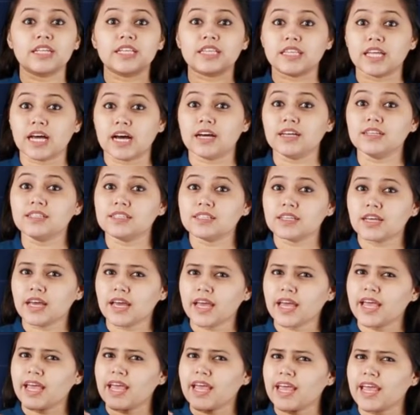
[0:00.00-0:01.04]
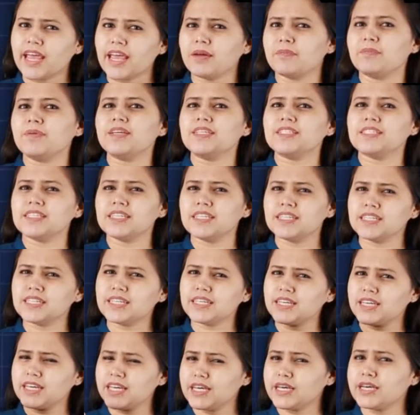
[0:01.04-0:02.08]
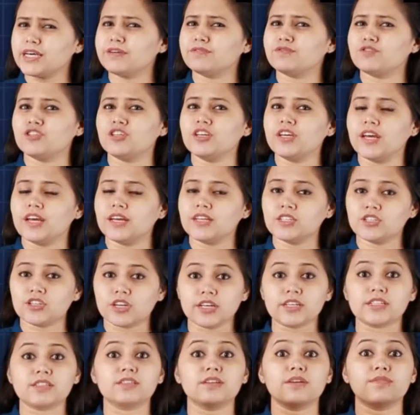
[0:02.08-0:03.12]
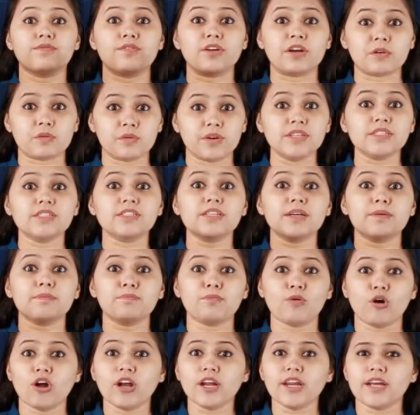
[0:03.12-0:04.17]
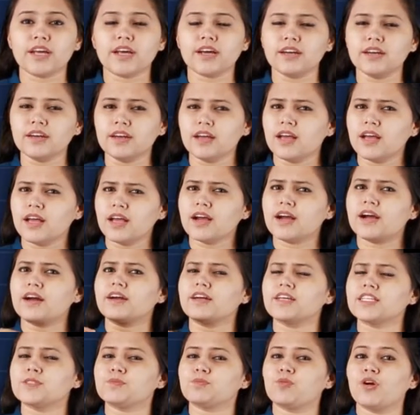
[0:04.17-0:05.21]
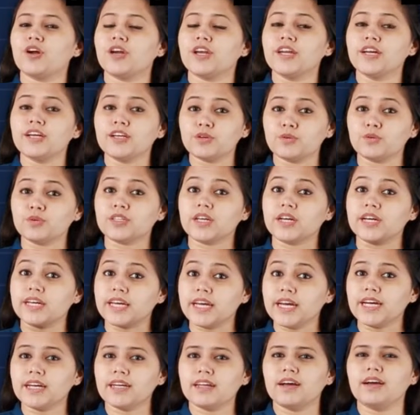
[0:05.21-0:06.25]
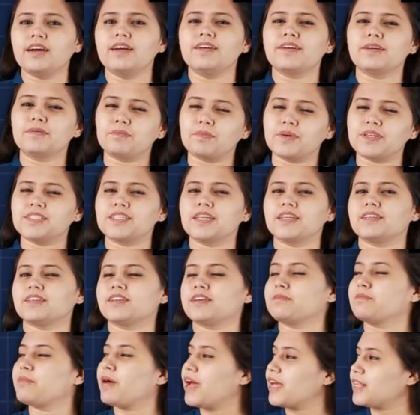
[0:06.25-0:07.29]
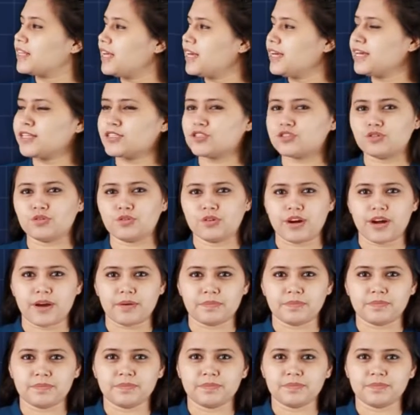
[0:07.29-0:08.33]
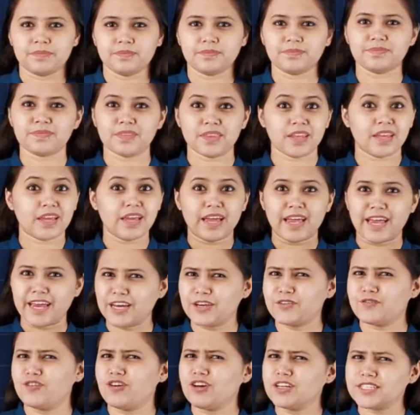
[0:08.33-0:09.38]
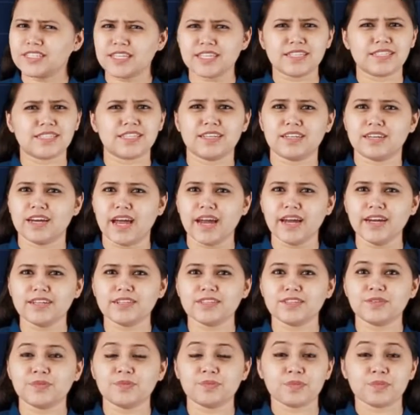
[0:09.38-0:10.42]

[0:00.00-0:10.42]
Thus, ABCDEFGH is the frequency polygon corresponding to the data represented by the histogram. It was easy, right?